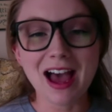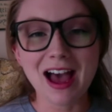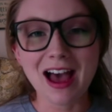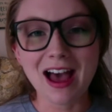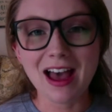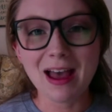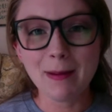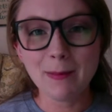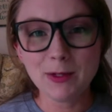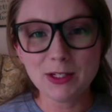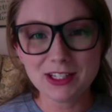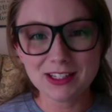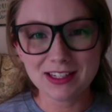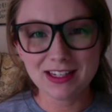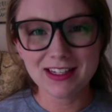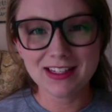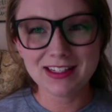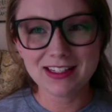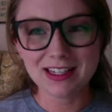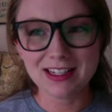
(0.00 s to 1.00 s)
I'm just going
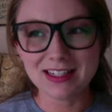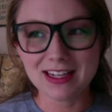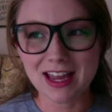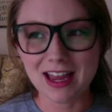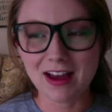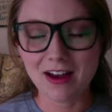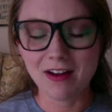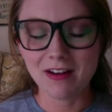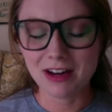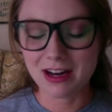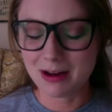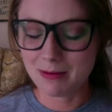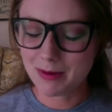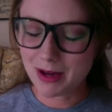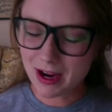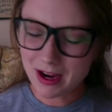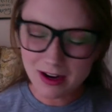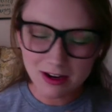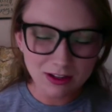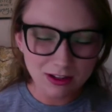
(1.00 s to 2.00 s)
to sit down and I'm
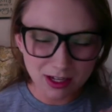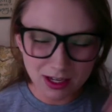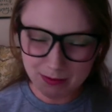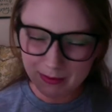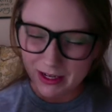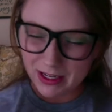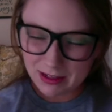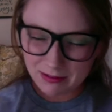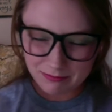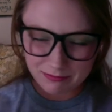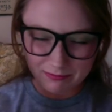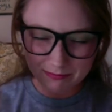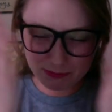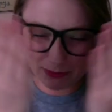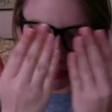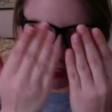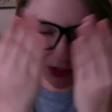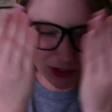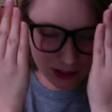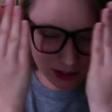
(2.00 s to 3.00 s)
not going to look at my
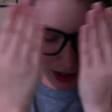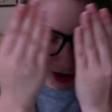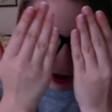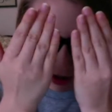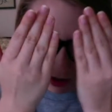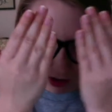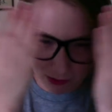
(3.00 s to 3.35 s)
picture at all.